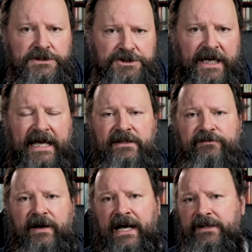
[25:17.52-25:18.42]
jet
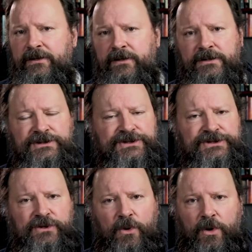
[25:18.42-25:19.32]

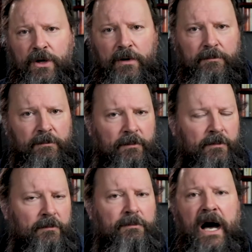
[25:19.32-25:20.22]
fighters or
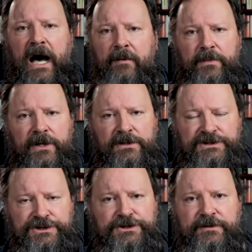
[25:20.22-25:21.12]
bombers
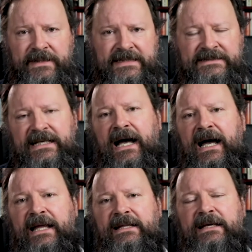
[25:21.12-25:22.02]
should be
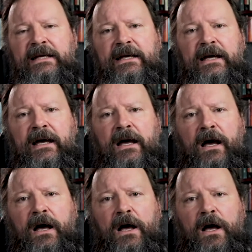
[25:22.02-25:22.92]
designed
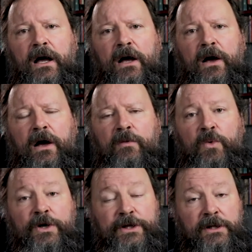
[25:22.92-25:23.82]

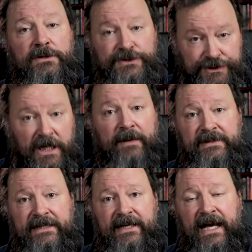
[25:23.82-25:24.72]
would stop
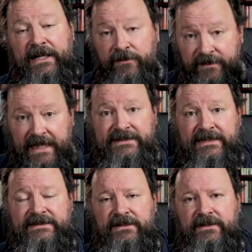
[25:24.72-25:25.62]
that kind of
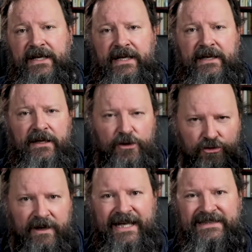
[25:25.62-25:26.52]
necessary,
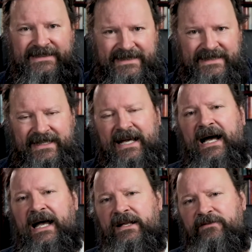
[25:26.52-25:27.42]
crazy
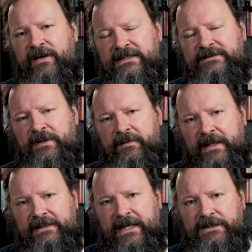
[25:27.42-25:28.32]
kind of
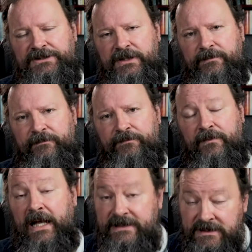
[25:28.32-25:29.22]
experimentation.
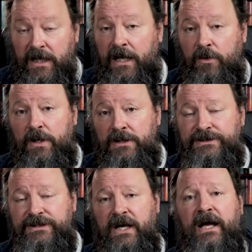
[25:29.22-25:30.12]
And Skunk
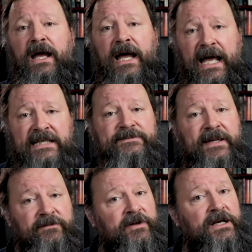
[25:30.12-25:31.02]
Works has
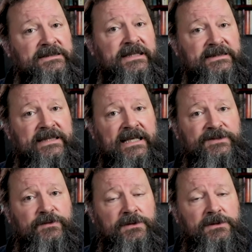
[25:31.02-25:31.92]
been very
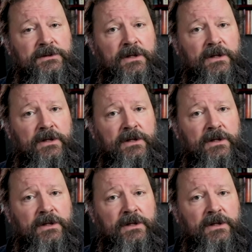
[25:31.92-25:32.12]
successful.